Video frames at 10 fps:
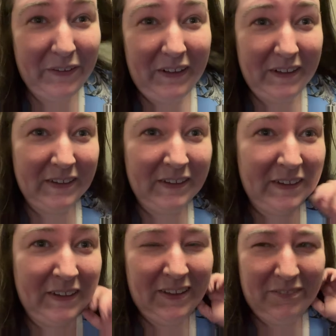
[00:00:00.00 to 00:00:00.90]

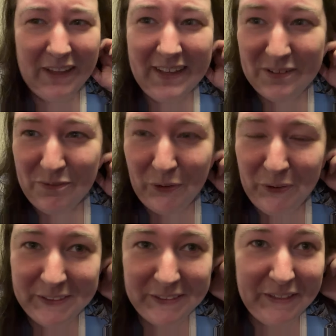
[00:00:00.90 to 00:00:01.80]
I think it's the Royal
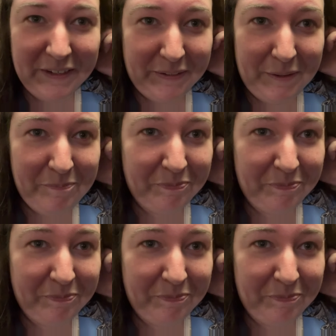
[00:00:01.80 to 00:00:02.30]
Circle.